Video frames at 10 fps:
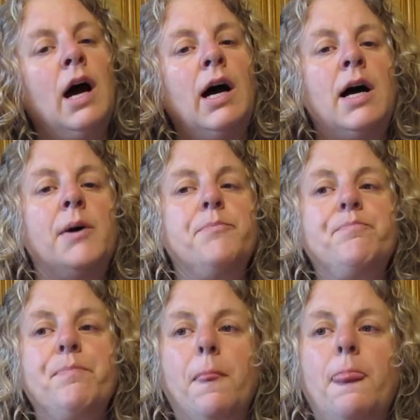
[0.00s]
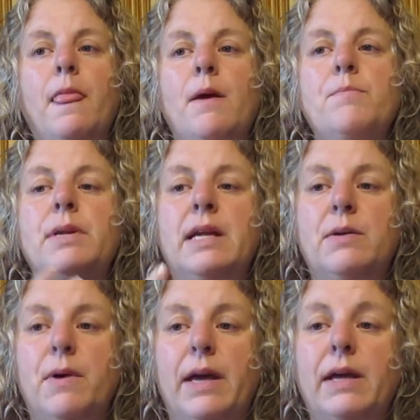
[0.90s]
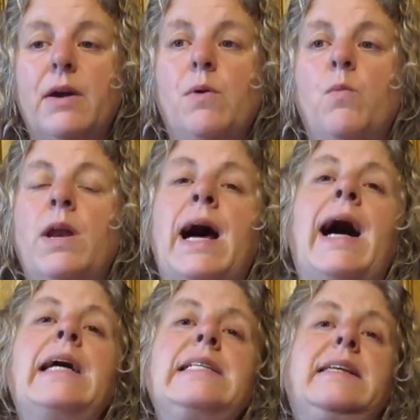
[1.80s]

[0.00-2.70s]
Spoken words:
But anyway, when I